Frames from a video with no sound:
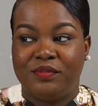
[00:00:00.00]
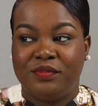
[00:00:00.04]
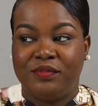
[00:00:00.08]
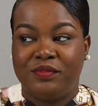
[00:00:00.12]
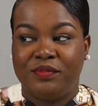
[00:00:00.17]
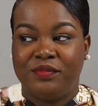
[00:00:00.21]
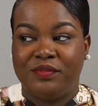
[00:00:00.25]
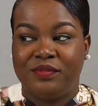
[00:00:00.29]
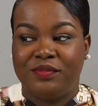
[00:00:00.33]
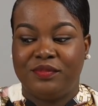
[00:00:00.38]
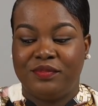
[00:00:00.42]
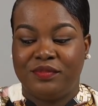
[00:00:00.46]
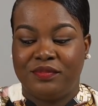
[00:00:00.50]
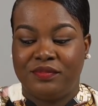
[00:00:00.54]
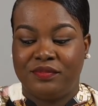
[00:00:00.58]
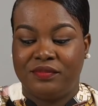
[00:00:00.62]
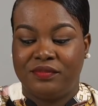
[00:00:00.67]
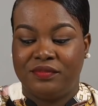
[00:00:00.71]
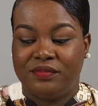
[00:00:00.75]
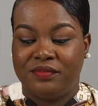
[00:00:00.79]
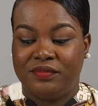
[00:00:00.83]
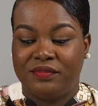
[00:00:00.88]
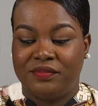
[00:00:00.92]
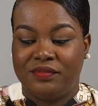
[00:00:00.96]

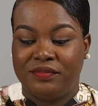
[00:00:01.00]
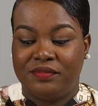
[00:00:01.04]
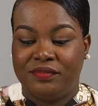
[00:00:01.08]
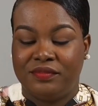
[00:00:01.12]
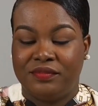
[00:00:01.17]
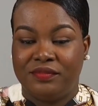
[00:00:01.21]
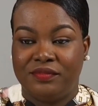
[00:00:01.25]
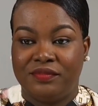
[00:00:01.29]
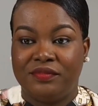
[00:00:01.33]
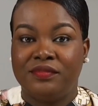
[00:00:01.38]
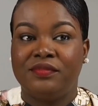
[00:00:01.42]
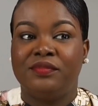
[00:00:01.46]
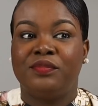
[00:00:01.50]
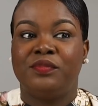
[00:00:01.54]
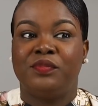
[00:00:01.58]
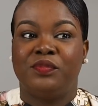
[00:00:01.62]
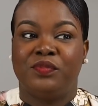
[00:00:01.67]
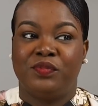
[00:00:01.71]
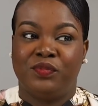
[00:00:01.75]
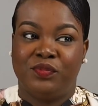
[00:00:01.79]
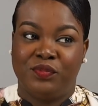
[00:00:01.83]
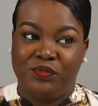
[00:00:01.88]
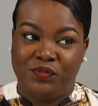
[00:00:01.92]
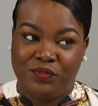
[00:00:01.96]

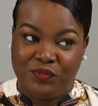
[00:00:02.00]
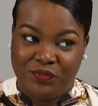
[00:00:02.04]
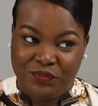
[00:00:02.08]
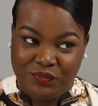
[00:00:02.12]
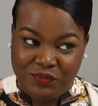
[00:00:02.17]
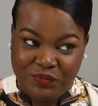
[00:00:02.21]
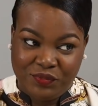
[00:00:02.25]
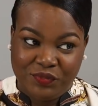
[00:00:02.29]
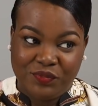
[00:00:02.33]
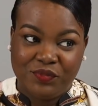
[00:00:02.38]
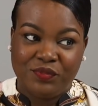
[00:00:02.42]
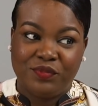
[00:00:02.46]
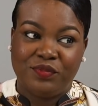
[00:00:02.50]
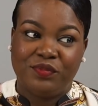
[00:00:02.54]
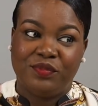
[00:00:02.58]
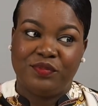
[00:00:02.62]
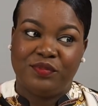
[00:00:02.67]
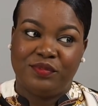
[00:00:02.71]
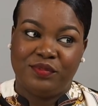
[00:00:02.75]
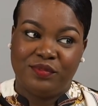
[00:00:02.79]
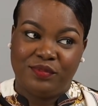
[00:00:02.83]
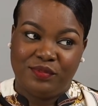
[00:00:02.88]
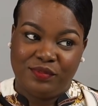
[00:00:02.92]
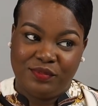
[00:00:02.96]

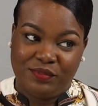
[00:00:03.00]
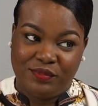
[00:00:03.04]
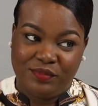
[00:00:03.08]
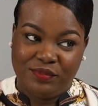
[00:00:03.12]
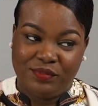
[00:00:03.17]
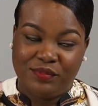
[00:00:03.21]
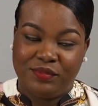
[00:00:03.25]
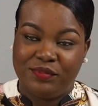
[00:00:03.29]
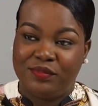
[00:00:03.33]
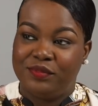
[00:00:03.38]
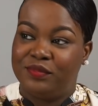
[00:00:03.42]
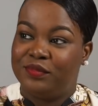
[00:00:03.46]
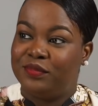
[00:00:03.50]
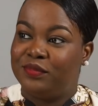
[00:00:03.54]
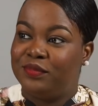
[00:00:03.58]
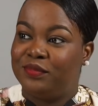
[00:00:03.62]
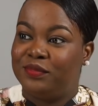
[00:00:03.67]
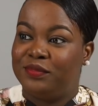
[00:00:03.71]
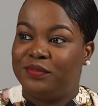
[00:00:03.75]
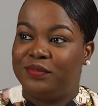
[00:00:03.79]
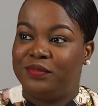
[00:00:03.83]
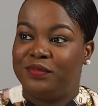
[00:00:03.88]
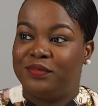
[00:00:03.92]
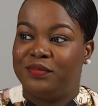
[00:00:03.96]

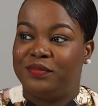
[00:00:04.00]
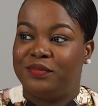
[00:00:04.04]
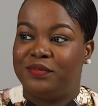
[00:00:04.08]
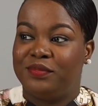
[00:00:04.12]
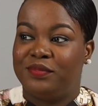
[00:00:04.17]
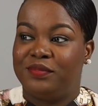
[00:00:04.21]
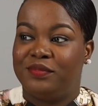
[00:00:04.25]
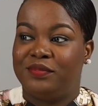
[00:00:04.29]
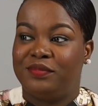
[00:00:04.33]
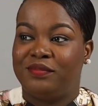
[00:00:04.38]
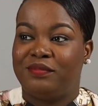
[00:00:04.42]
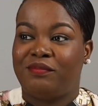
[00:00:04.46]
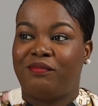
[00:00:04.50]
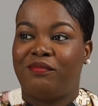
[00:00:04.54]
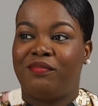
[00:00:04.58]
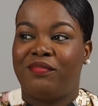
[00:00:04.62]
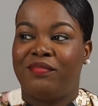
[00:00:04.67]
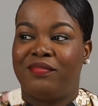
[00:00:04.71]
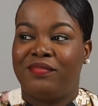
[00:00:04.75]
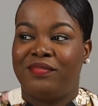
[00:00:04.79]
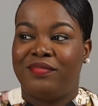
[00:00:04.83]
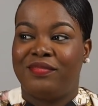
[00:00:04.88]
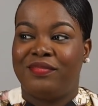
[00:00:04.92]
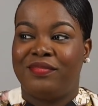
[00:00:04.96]

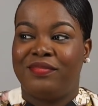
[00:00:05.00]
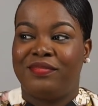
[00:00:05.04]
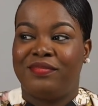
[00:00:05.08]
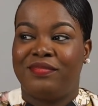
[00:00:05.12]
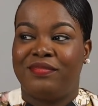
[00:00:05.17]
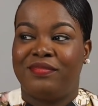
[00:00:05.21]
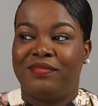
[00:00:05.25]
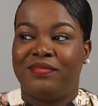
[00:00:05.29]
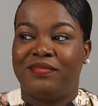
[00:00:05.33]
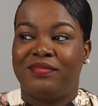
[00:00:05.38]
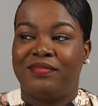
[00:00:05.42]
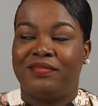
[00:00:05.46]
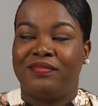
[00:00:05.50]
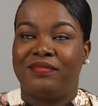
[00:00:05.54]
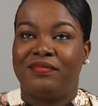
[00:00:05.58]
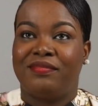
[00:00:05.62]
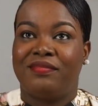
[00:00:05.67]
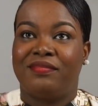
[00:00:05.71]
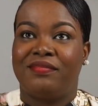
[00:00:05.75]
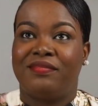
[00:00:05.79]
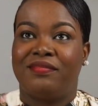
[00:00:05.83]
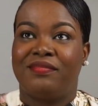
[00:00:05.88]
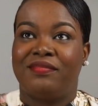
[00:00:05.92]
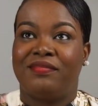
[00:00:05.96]

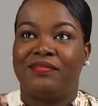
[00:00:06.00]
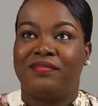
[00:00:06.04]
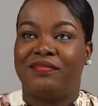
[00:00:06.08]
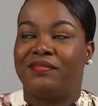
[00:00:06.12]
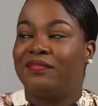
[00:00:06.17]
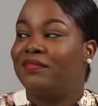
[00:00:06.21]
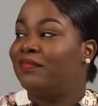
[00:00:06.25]
[no speech]